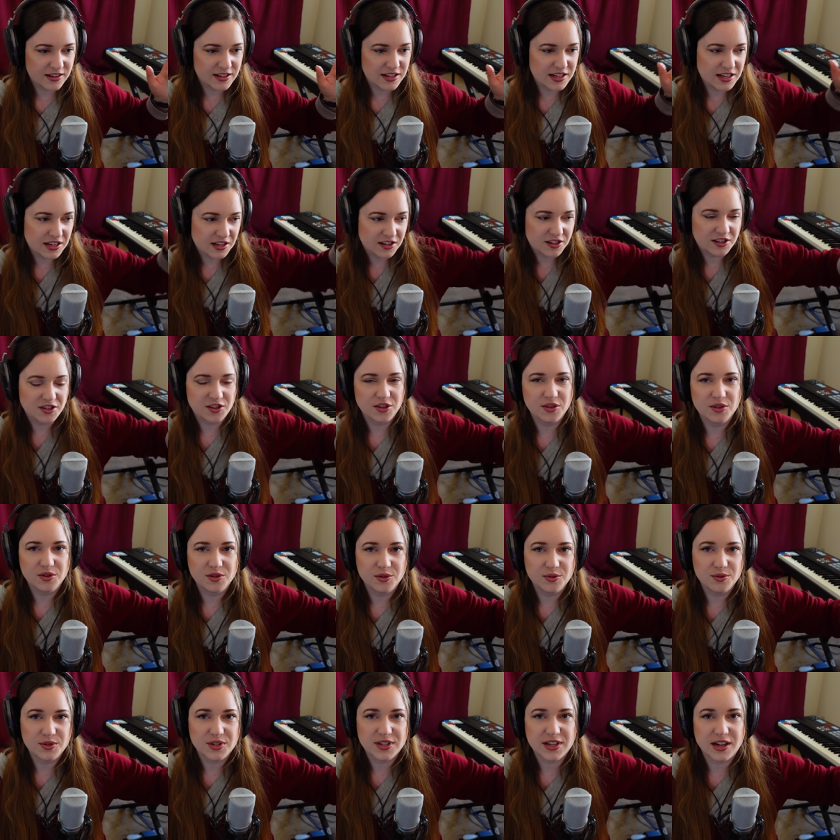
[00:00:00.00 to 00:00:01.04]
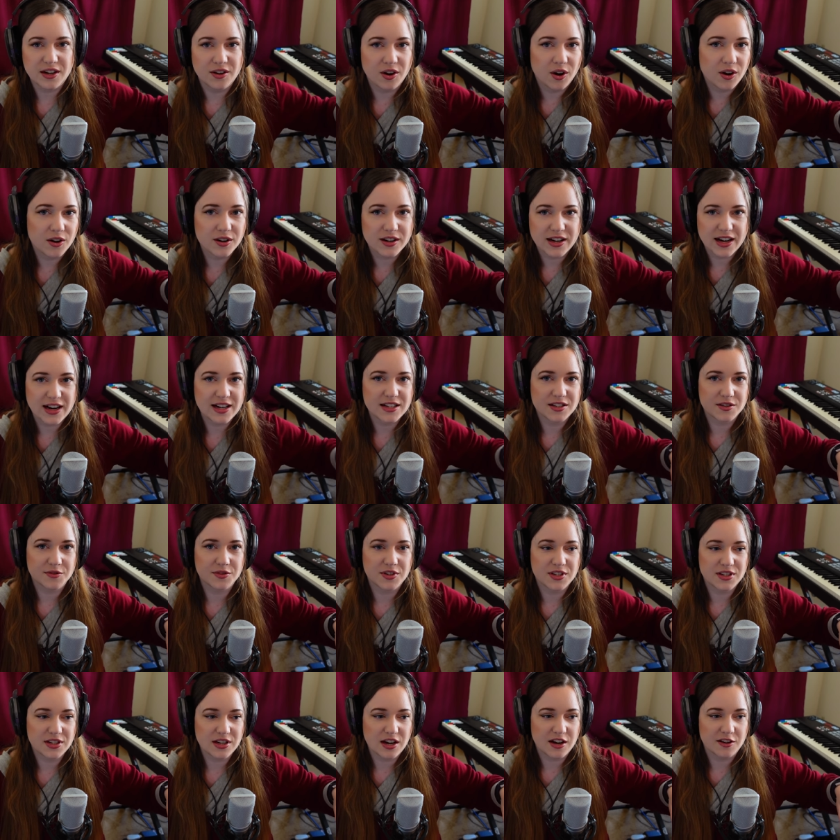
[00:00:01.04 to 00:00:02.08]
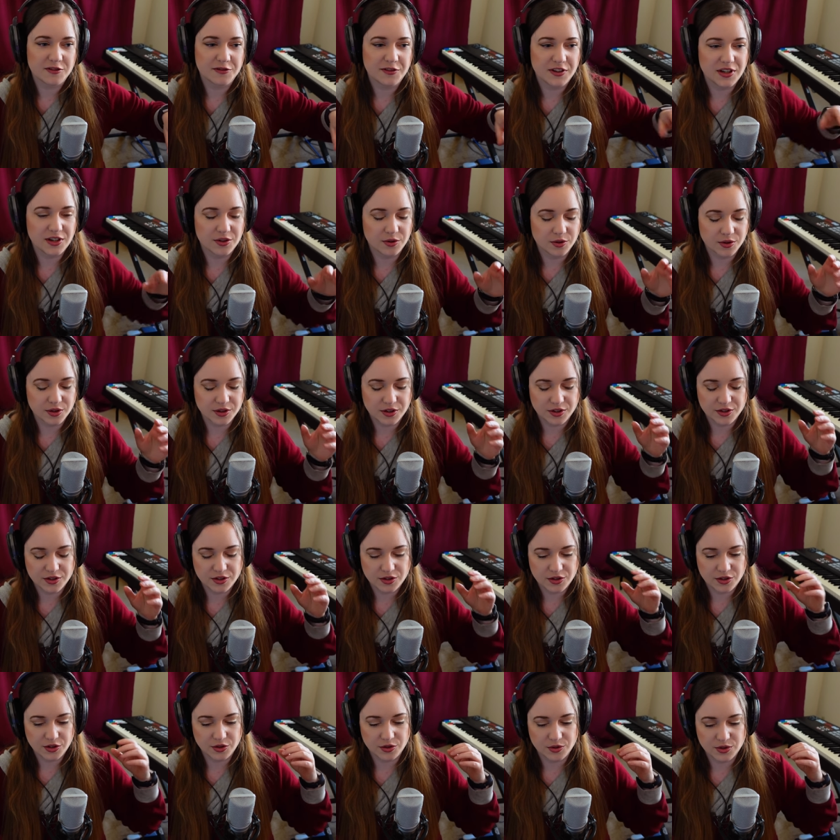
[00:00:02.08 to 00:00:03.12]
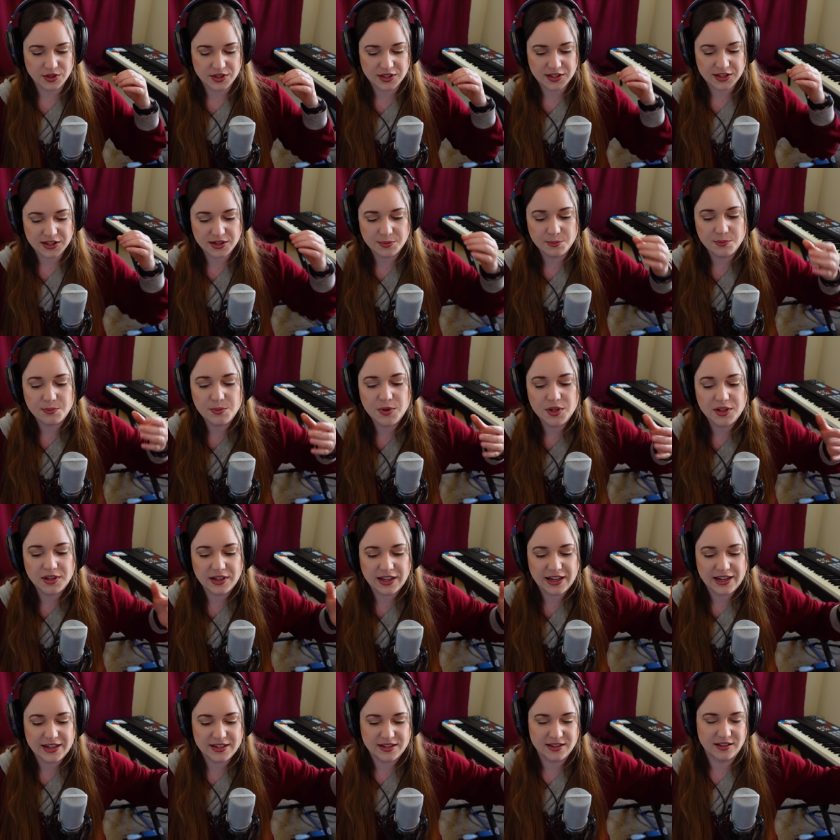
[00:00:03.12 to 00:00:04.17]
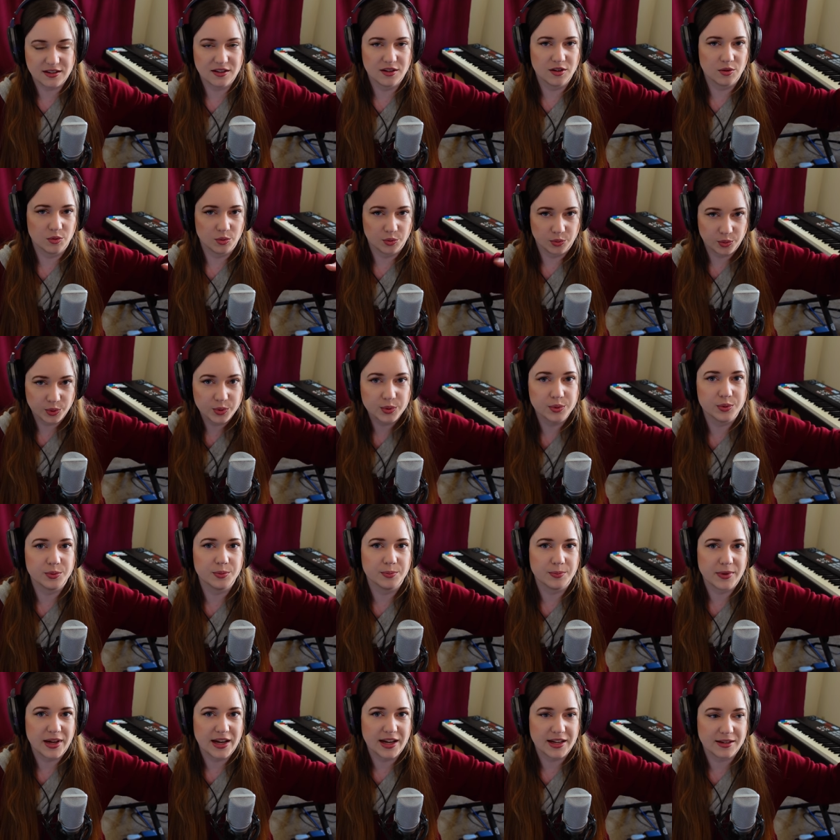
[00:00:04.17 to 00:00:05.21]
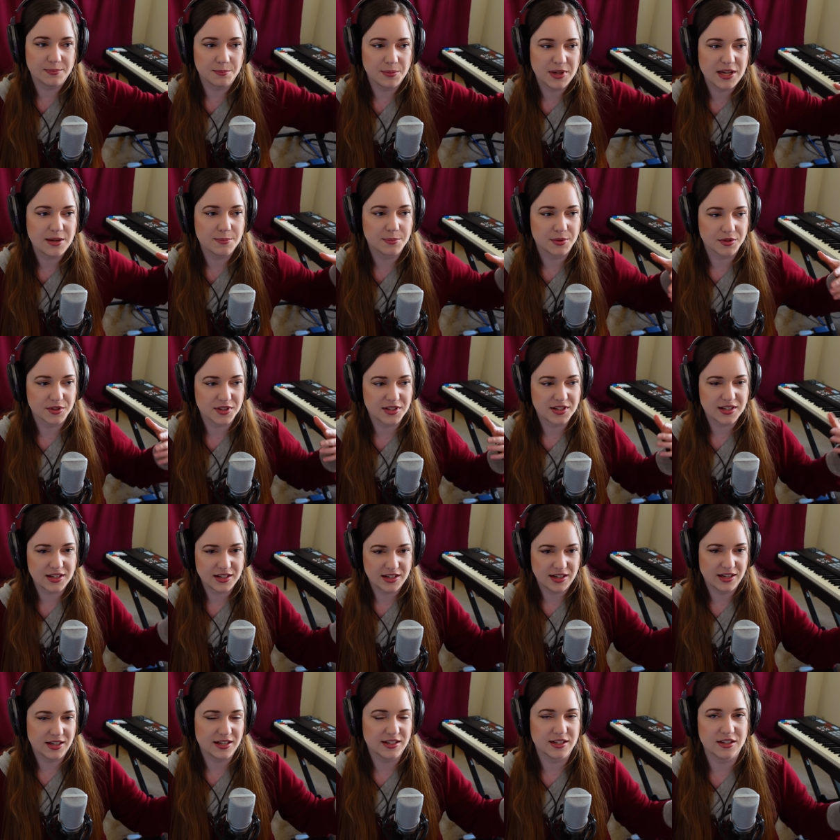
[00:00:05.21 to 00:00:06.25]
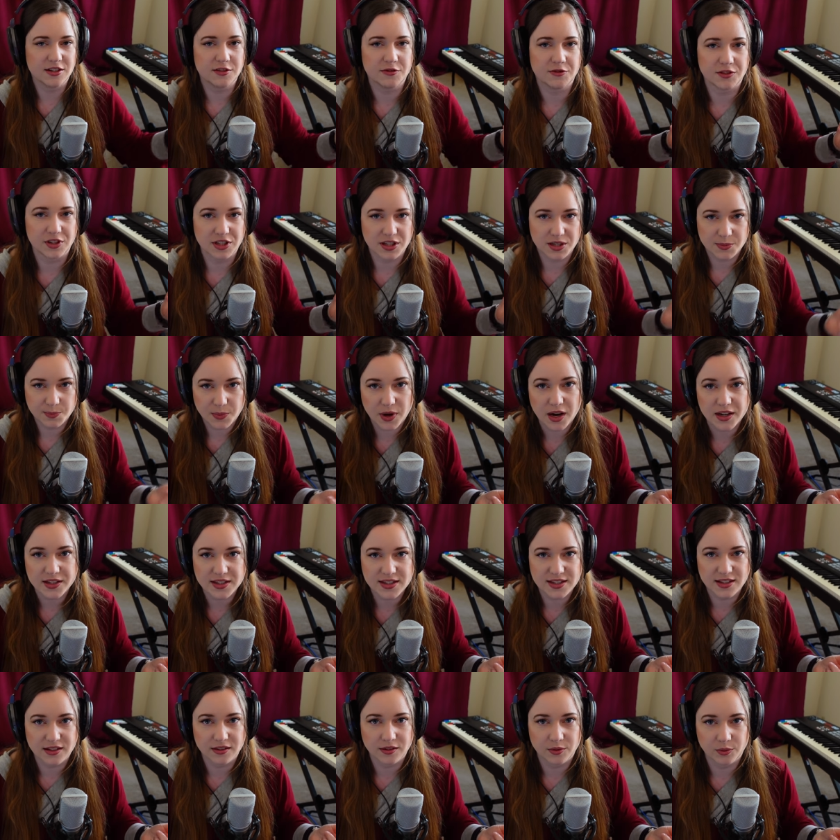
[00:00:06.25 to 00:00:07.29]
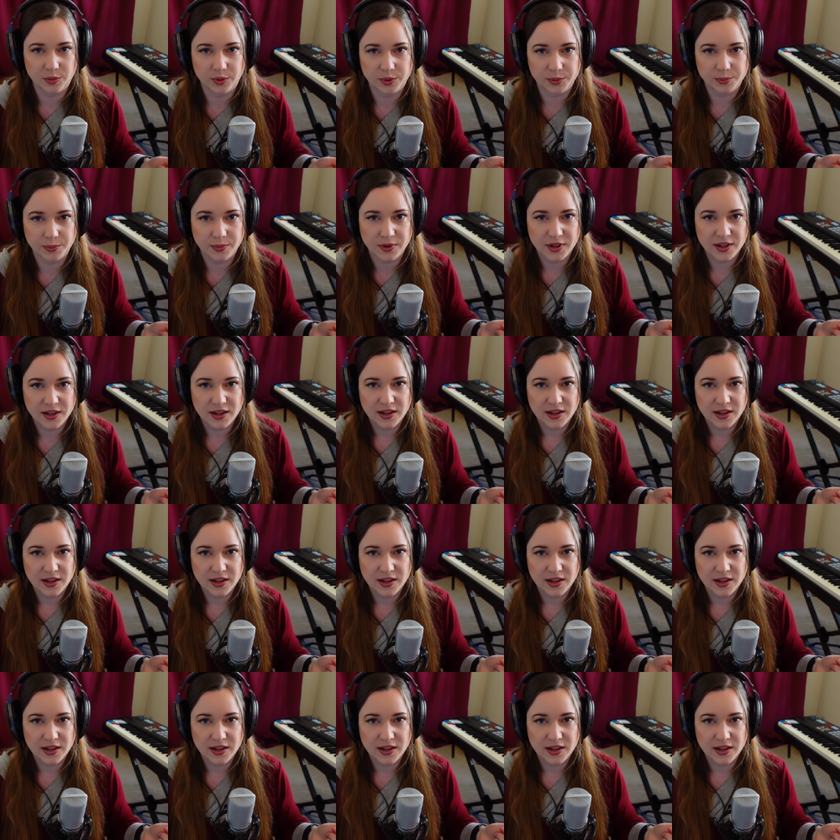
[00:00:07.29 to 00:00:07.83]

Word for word: EQs and all kinds of stuff in order to simulate a room and people sitting in different spots in the room.